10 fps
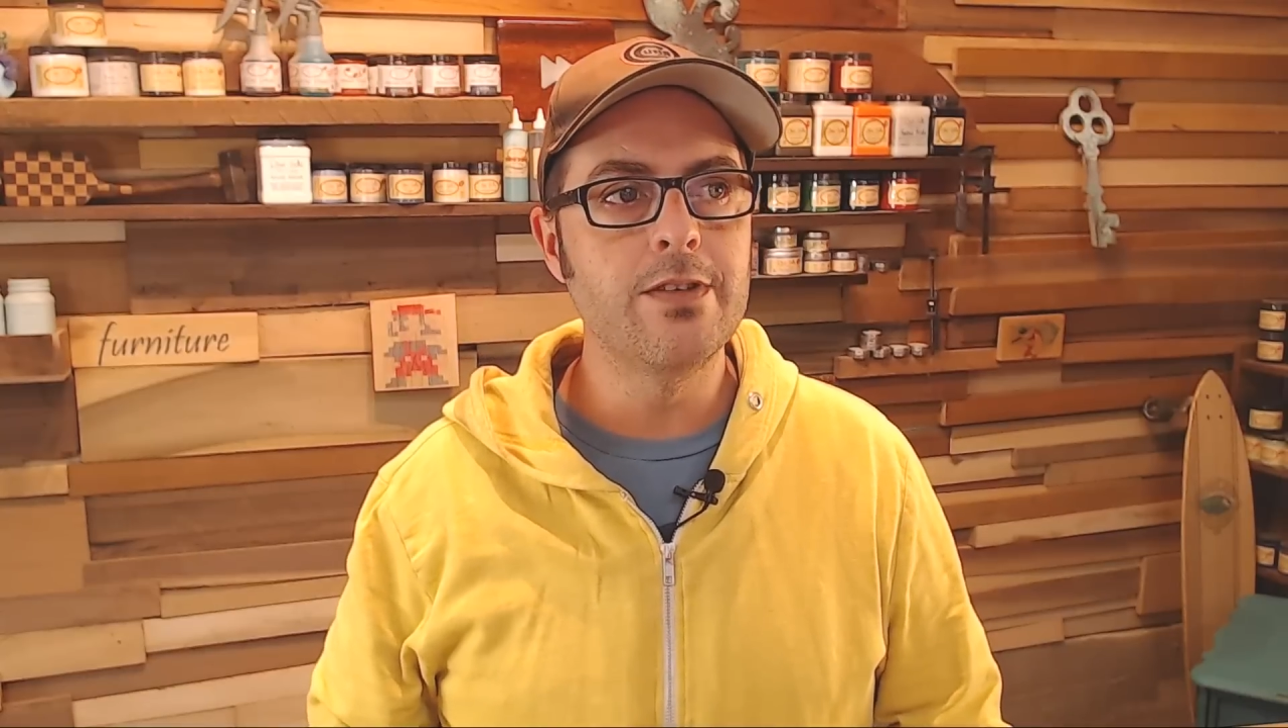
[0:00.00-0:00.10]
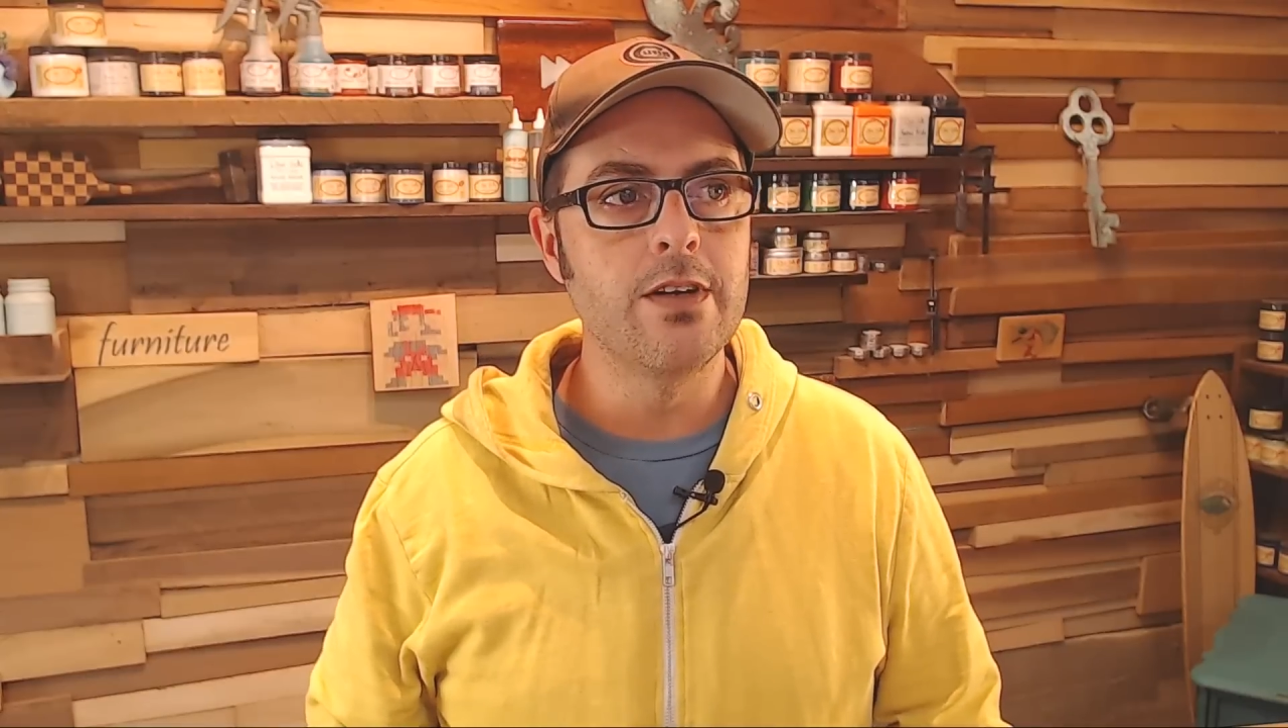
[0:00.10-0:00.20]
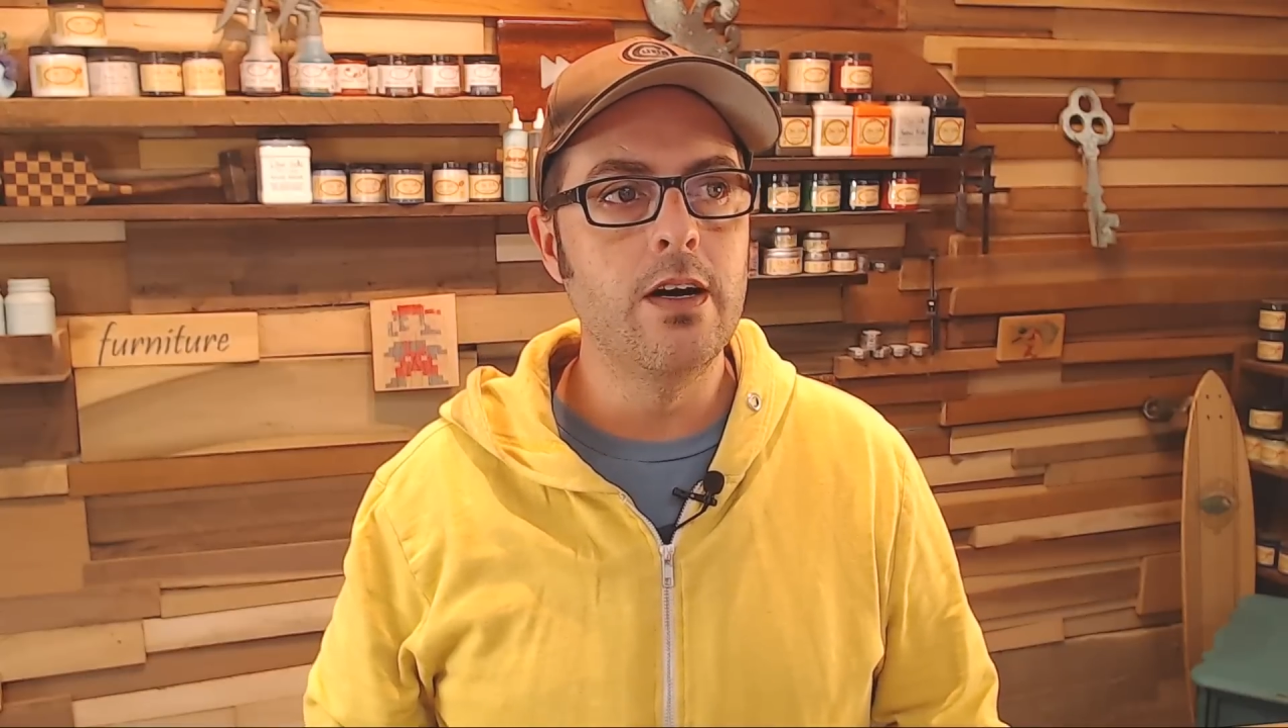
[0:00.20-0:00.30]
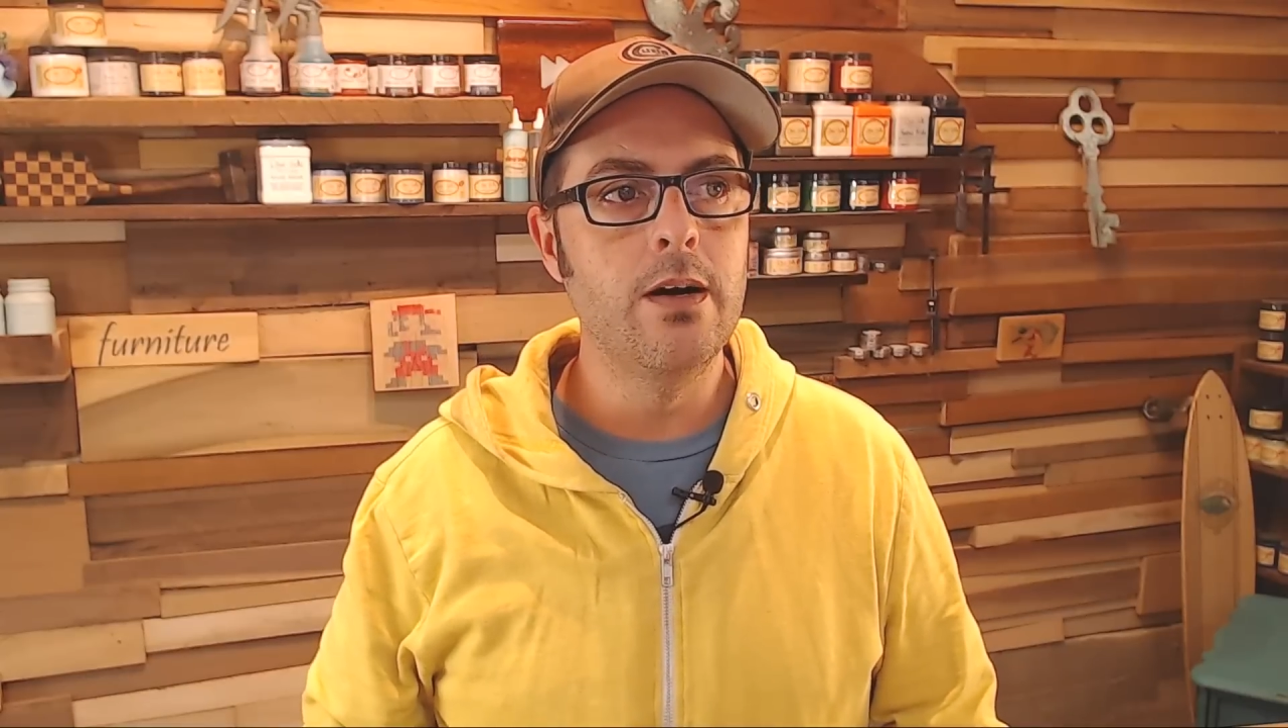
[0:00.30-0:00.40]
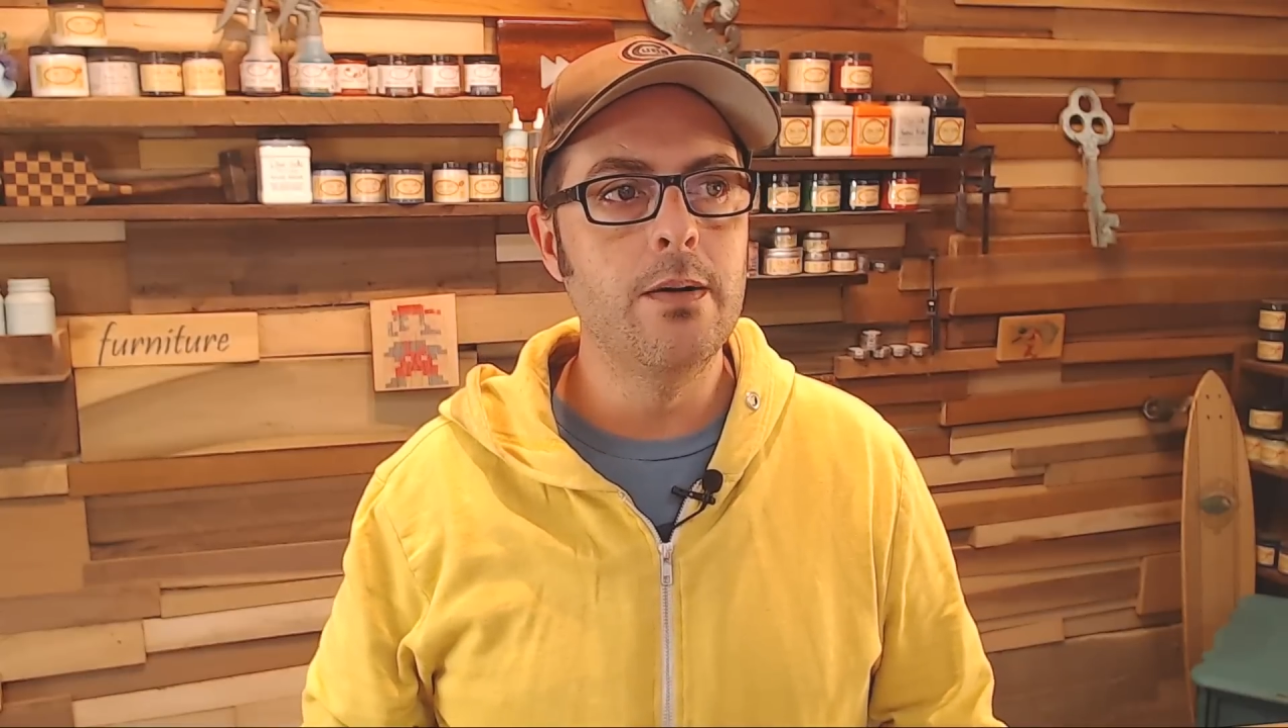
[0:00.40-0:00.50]

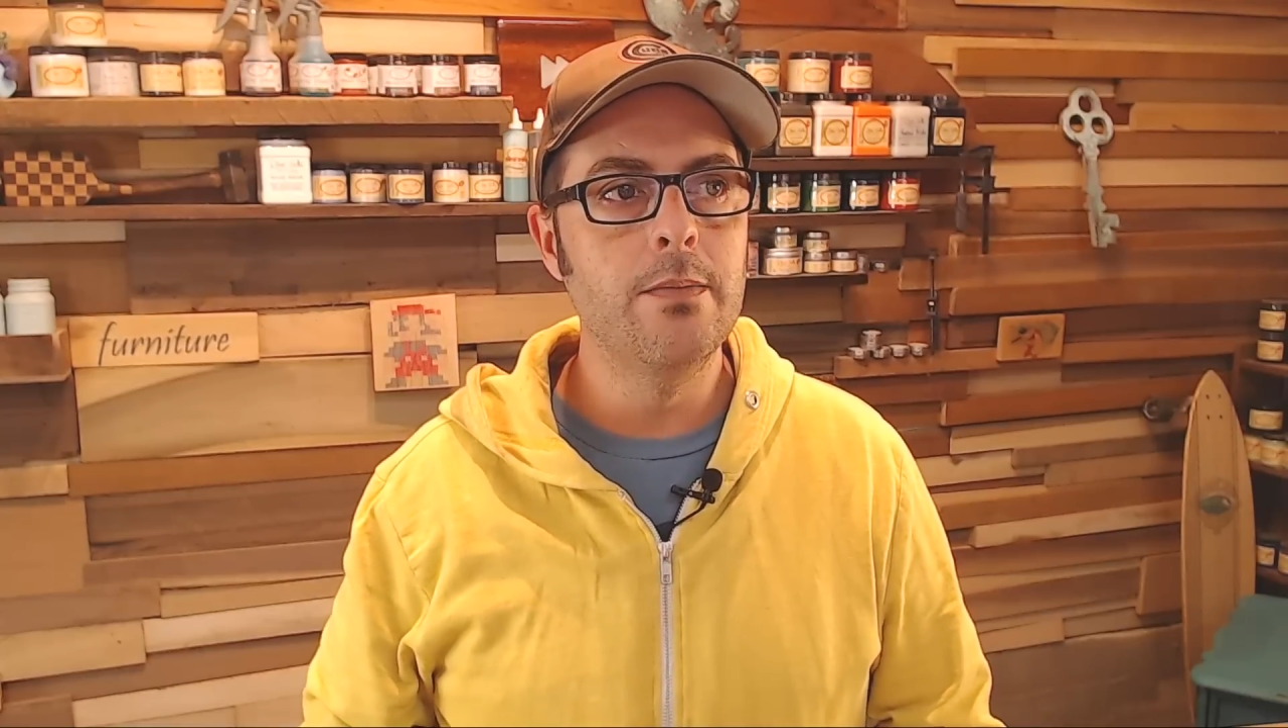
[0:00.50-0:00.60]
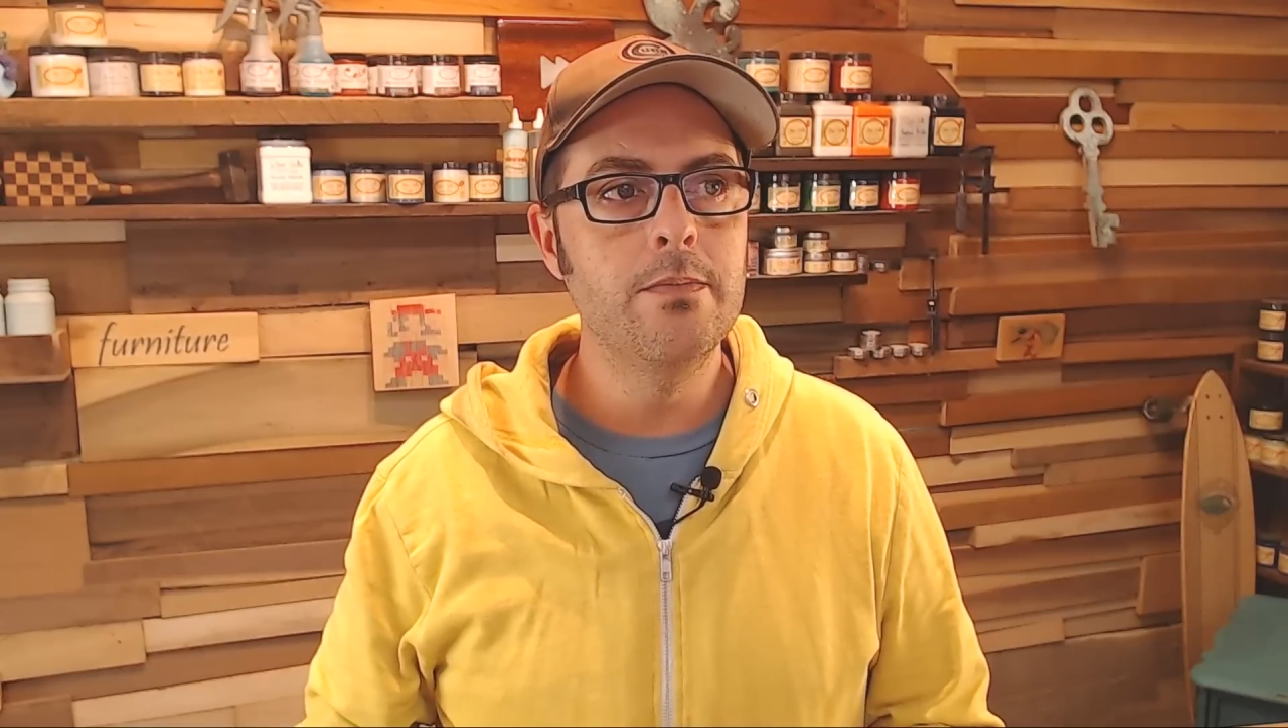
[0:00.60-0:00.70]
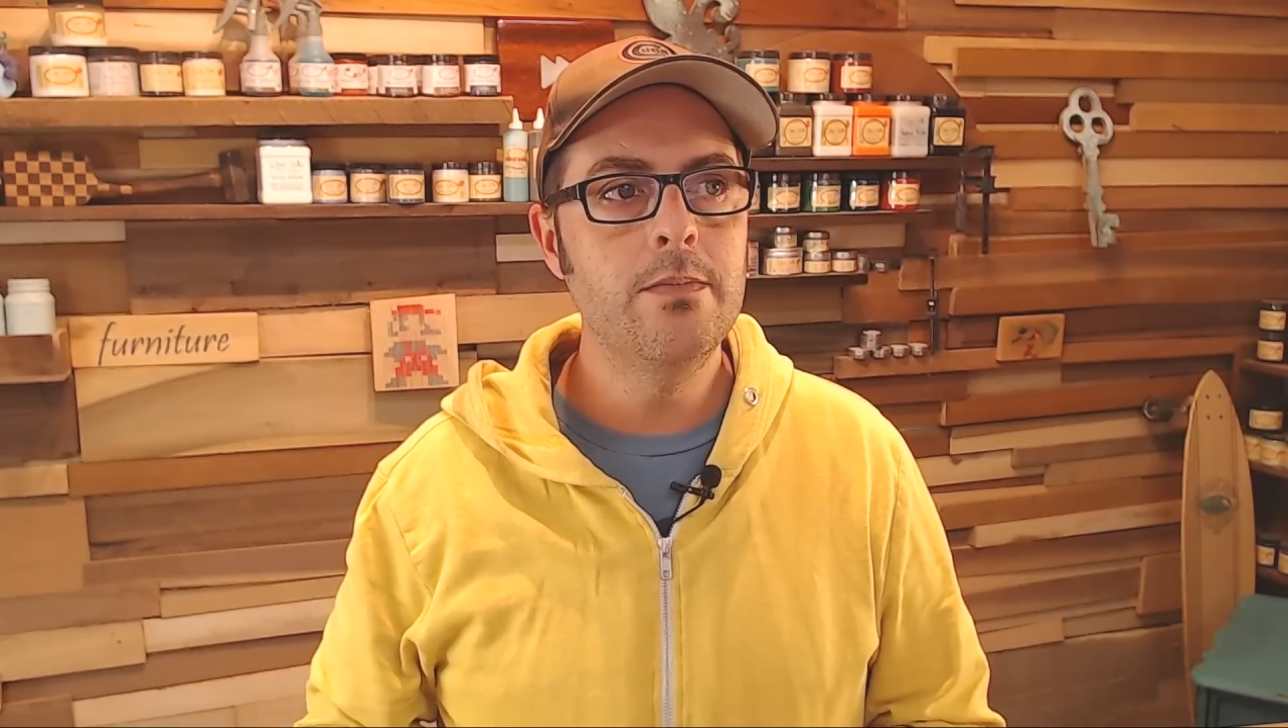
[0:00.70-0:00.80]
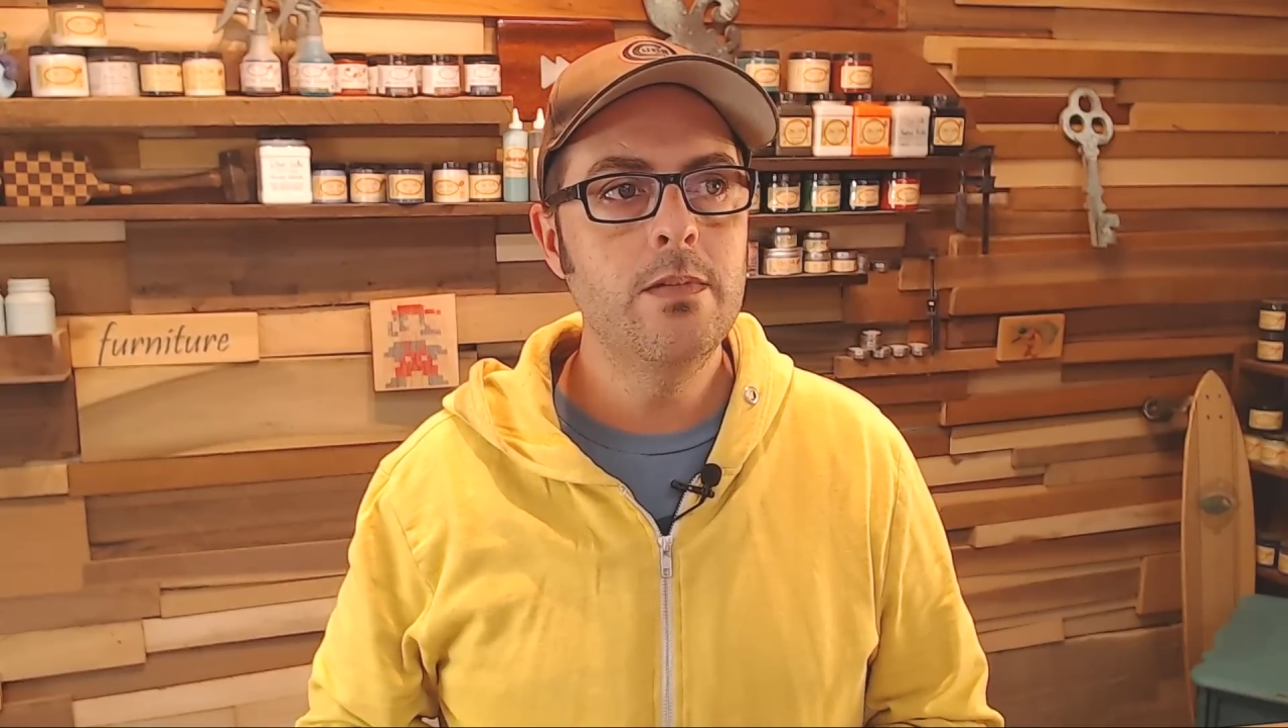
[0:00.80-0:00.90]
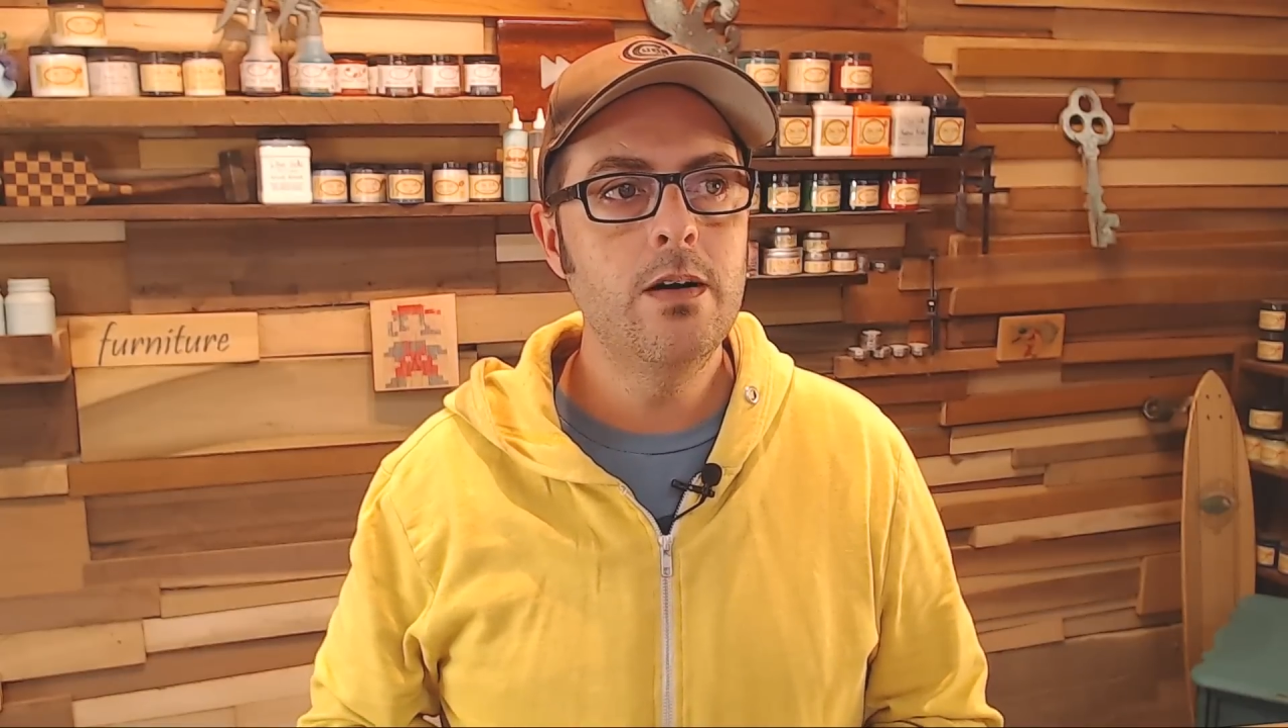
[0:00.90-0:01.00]
some,